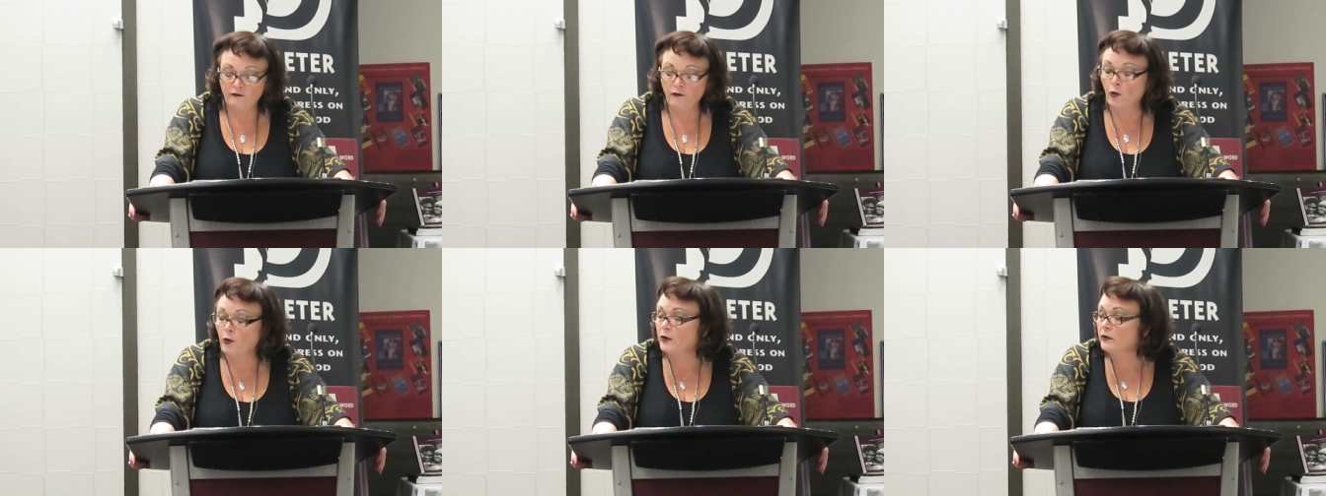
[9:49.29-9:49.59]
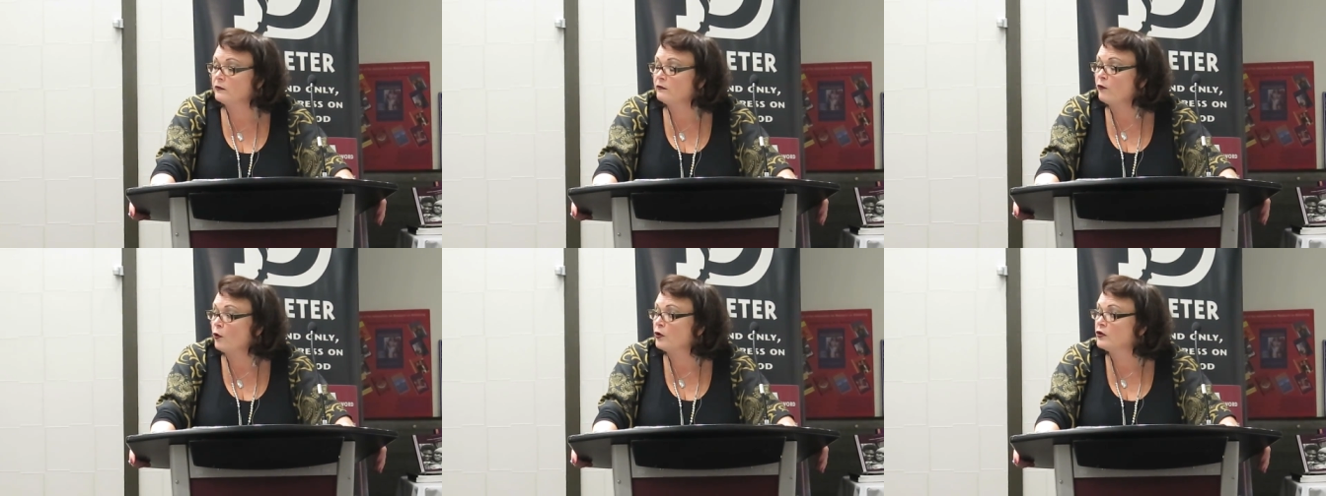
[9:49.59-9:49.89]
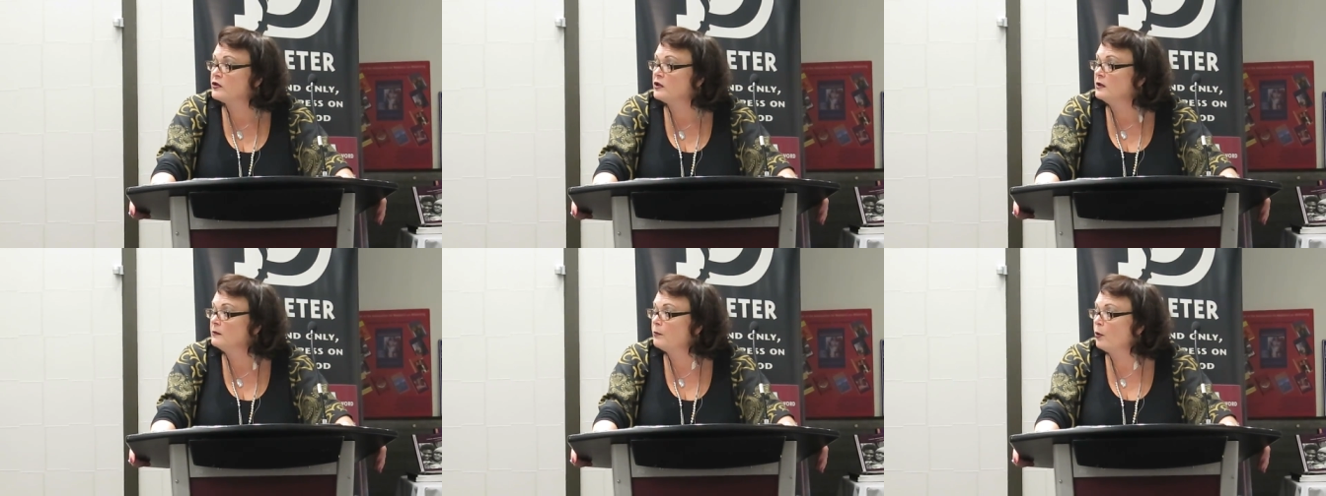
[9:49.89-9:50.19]

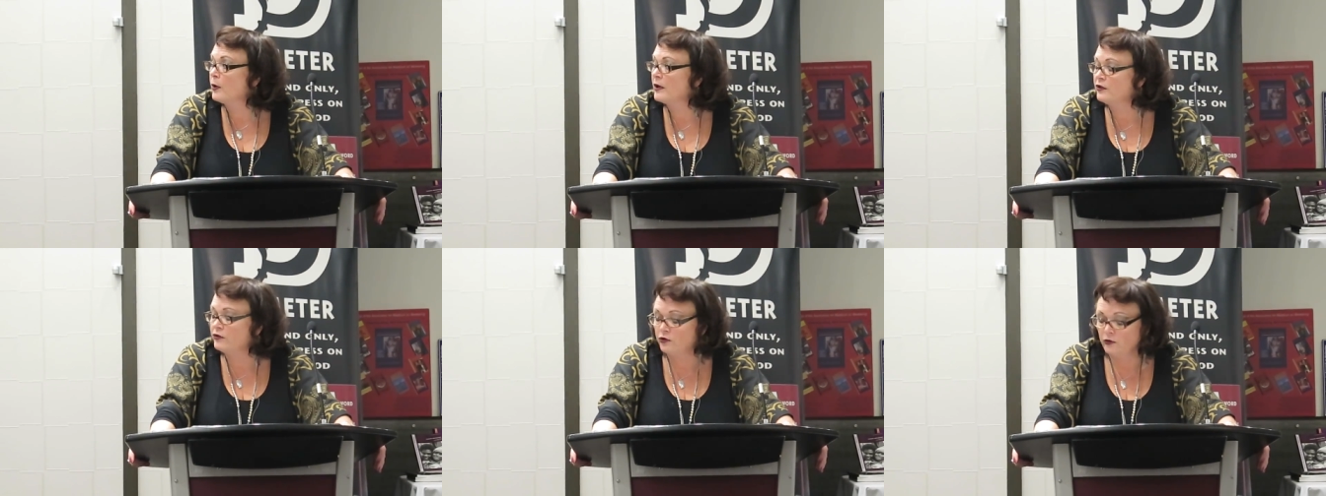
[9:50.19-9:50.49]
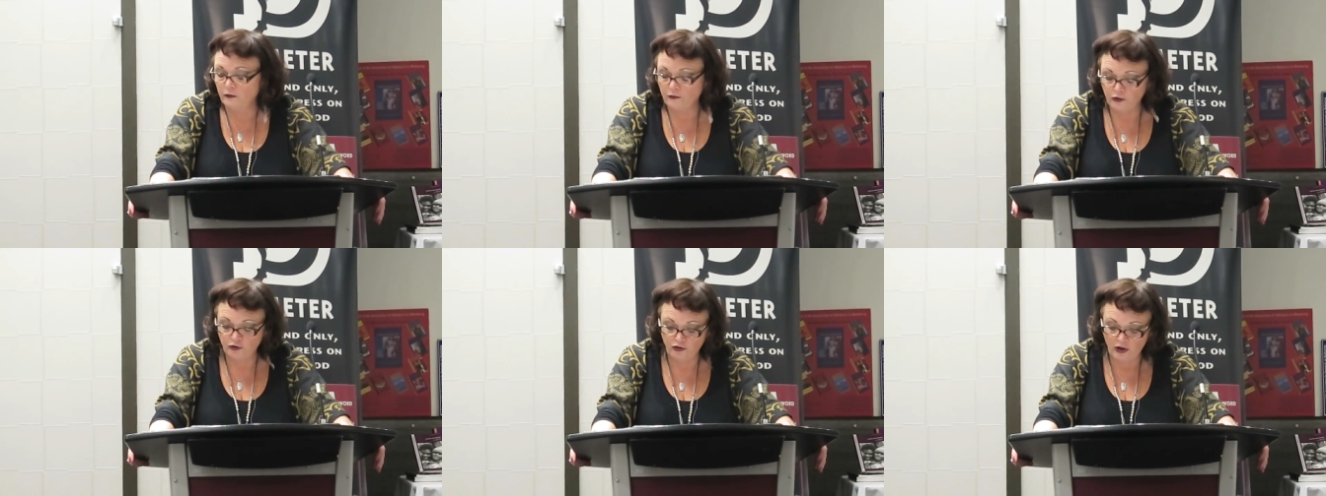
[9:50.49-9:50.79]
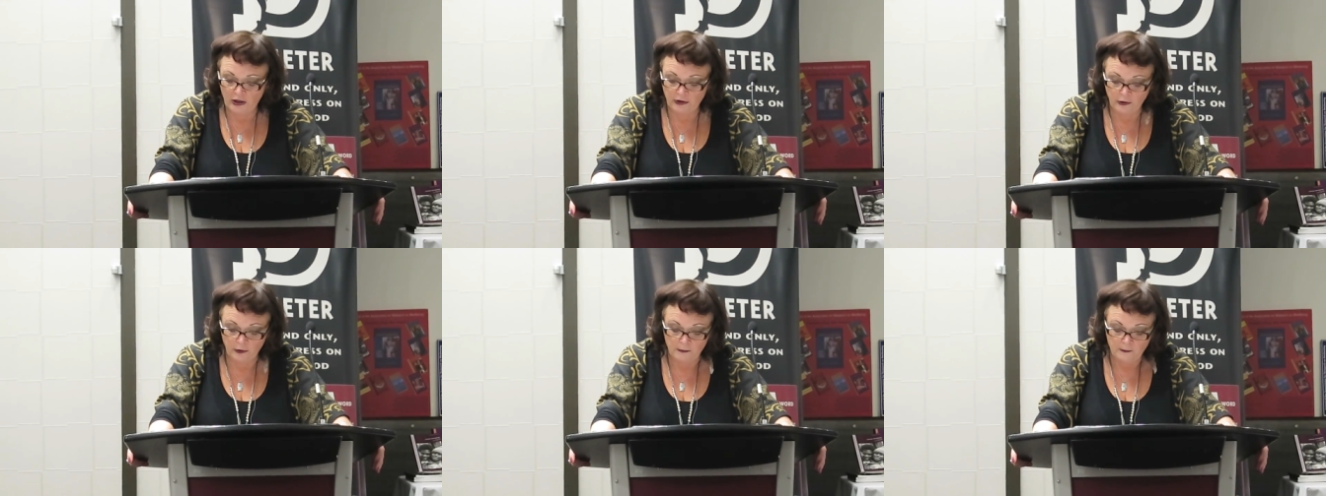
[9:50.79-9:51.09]
14.2 for
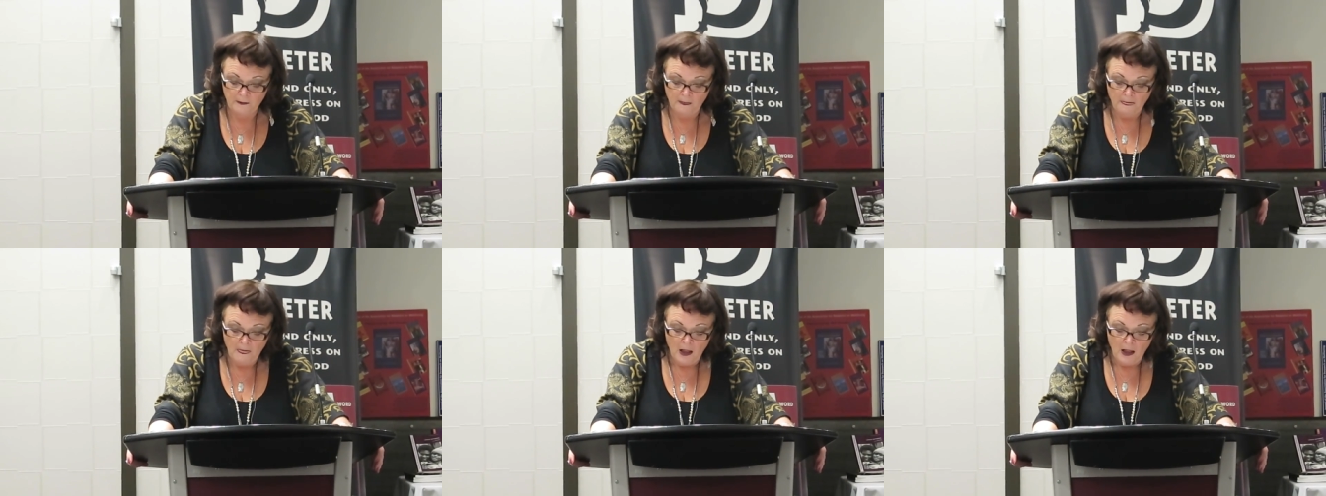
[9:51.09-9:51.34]
gender.